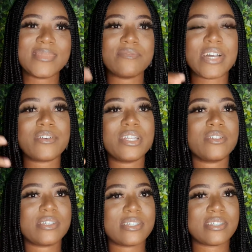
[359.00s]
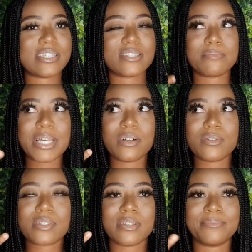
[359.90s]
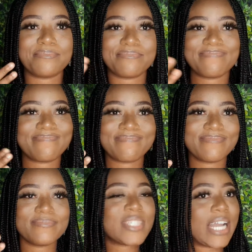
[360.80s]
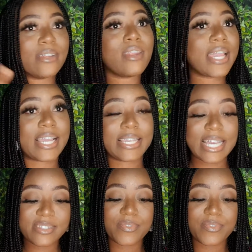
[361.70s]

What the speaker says: Virony it smells, I don't like it. It has a